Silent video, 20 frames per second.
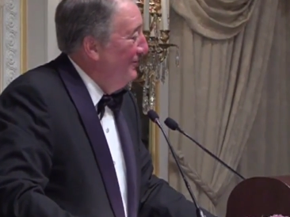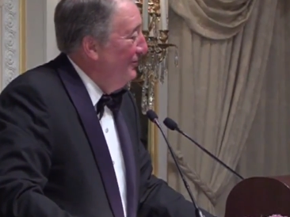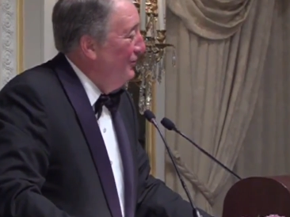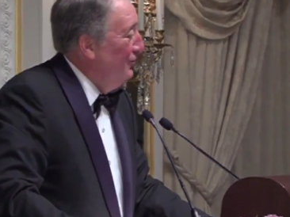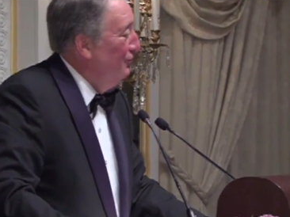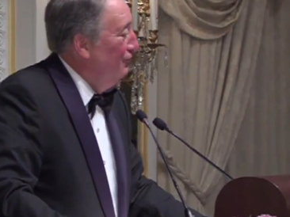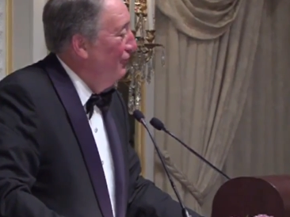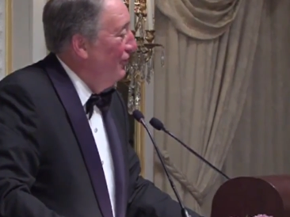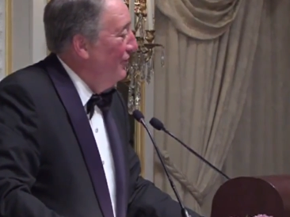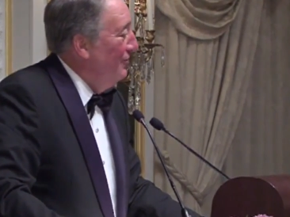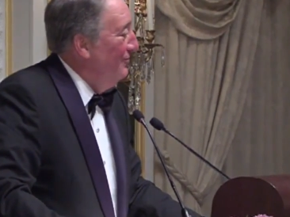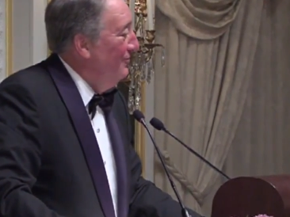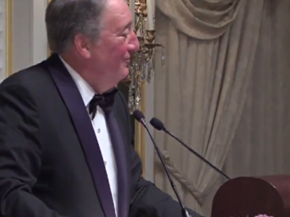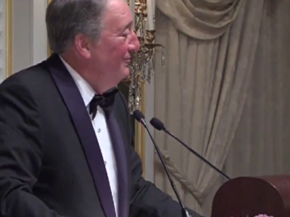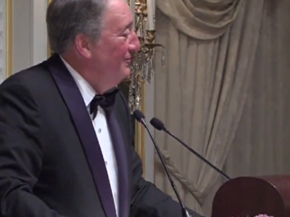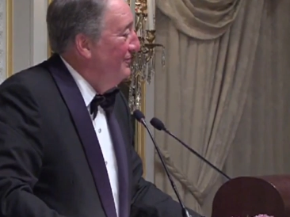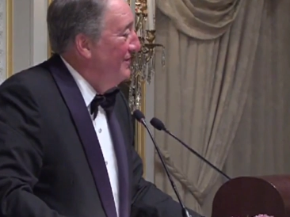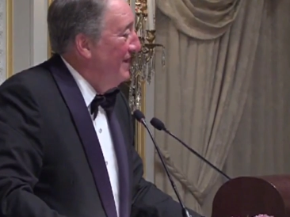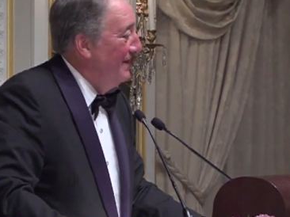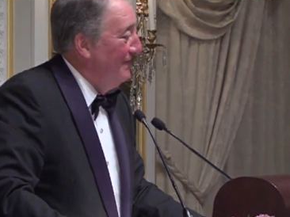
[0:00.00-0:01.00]
Two
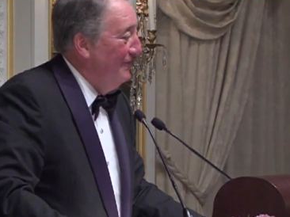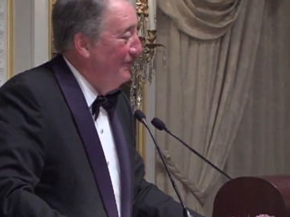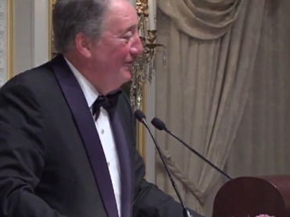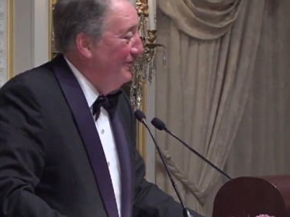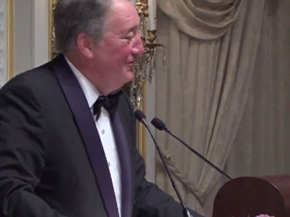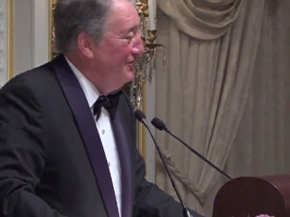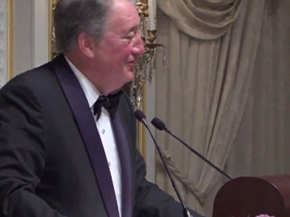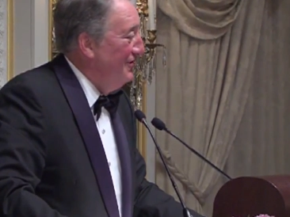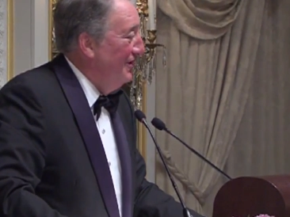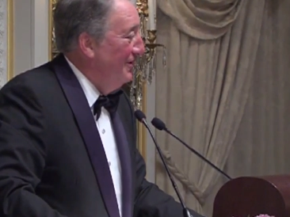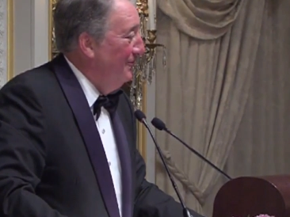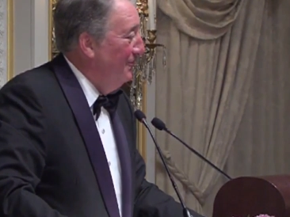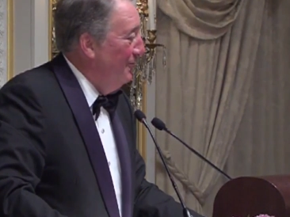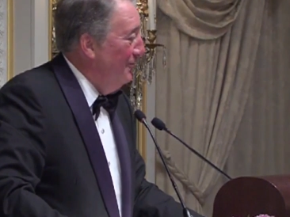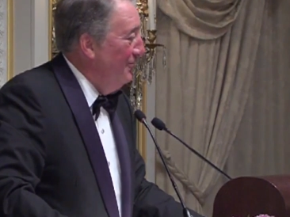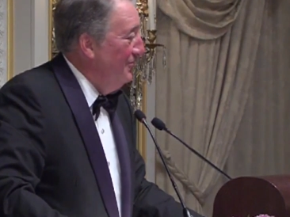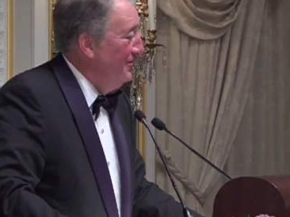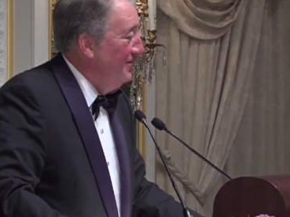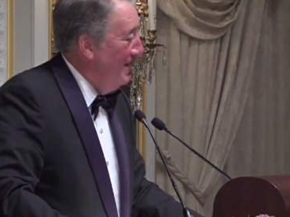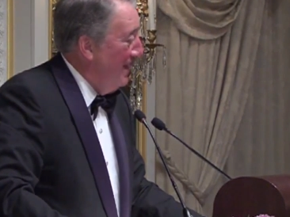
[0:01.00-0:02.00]
roads diverged in a
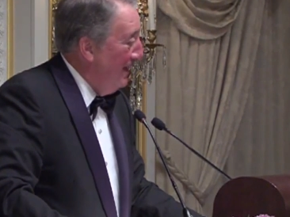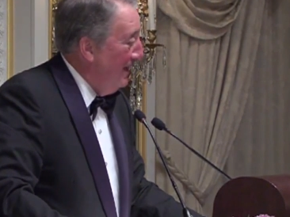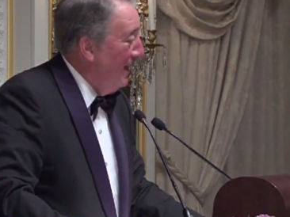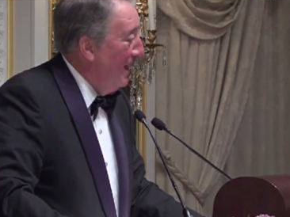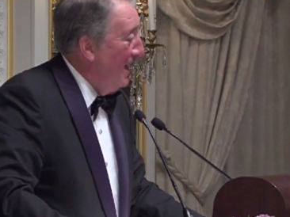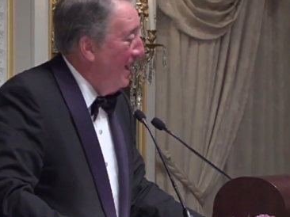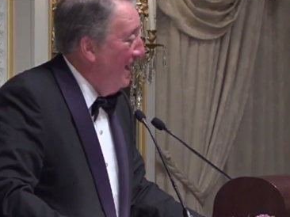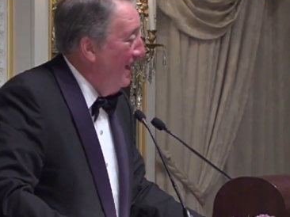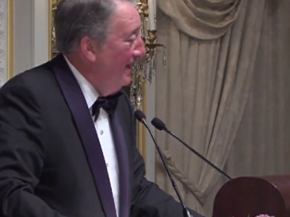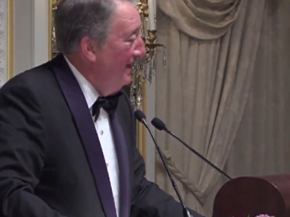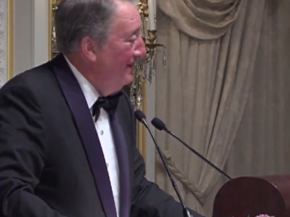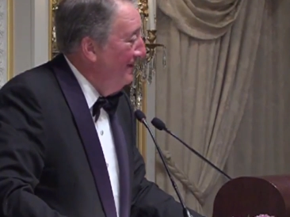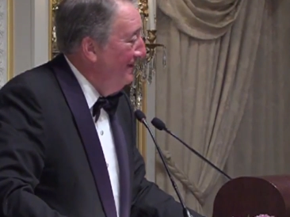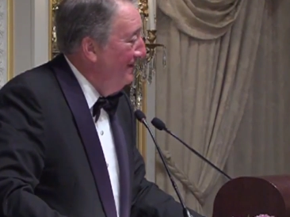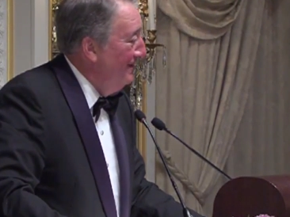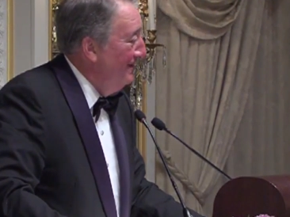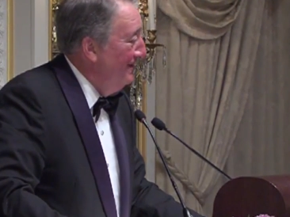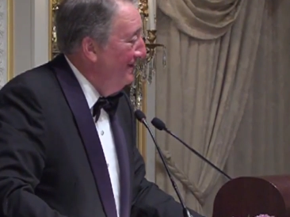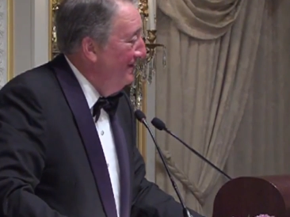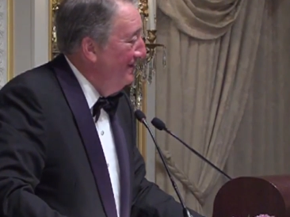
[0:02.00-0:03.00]
wood, and
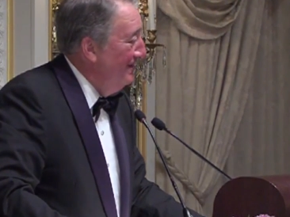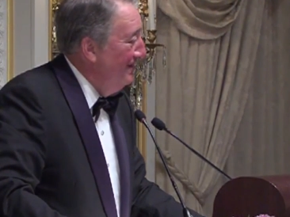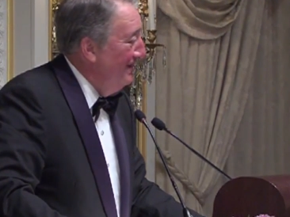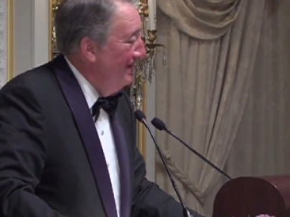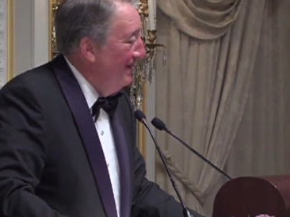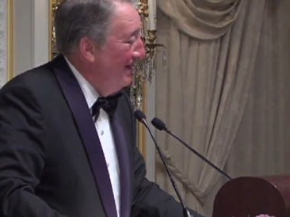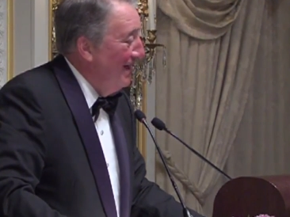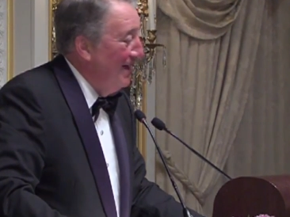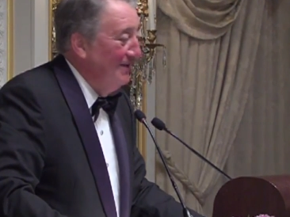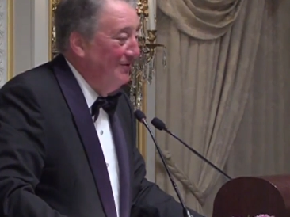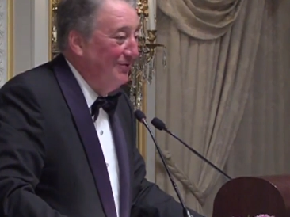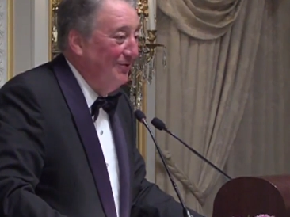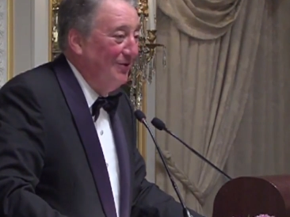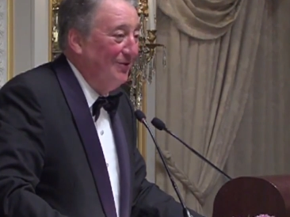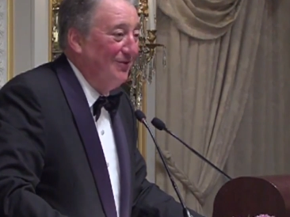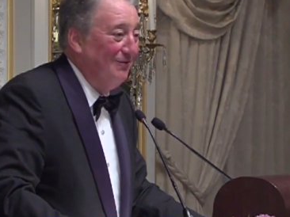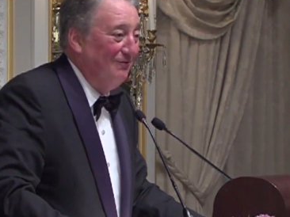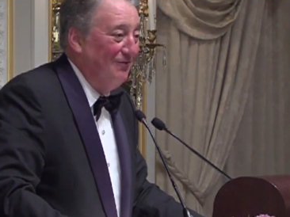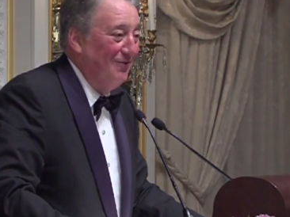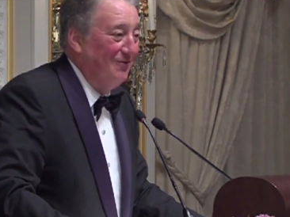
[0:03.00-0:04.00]
I
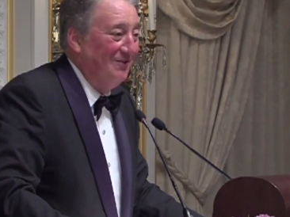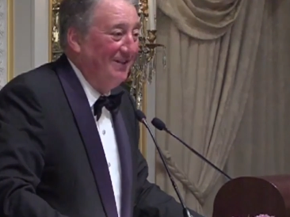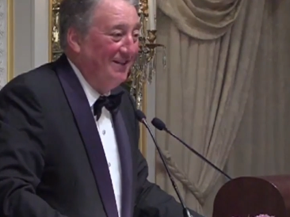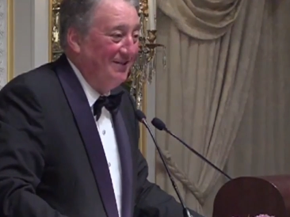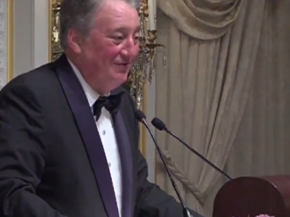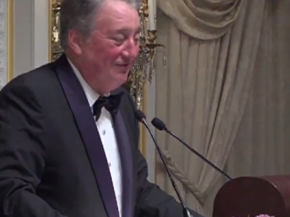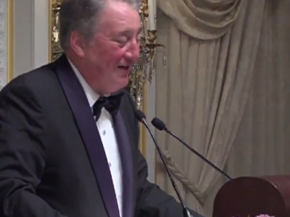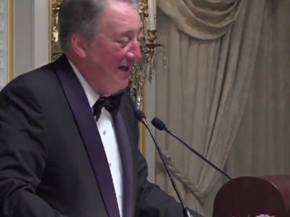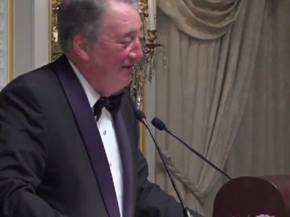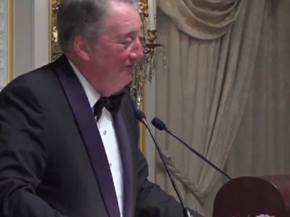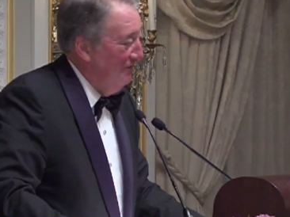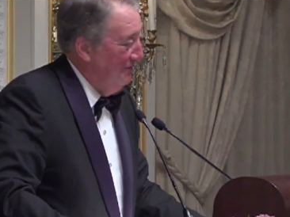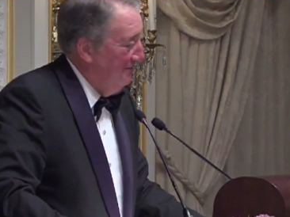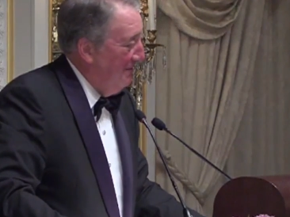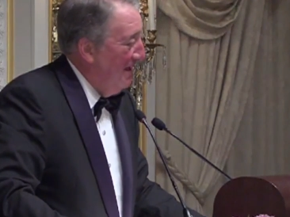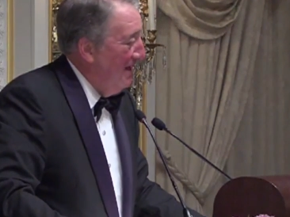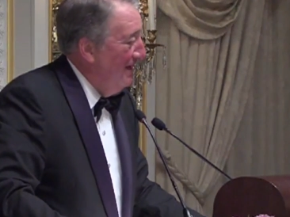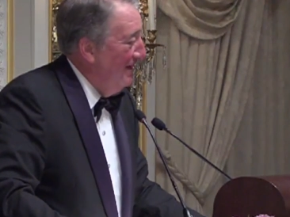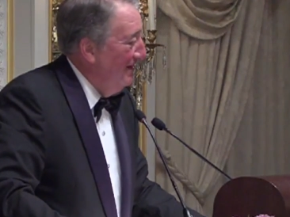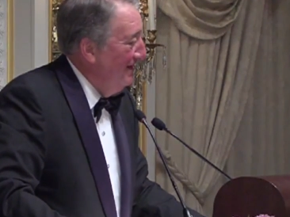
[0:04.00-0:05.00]
took the road less traveled
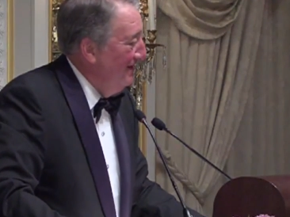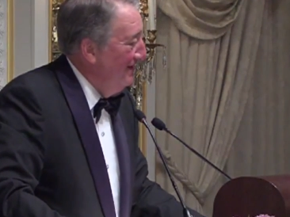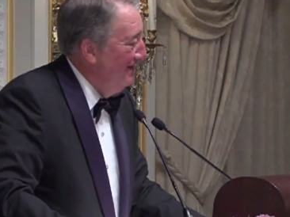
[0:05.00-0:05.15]
by.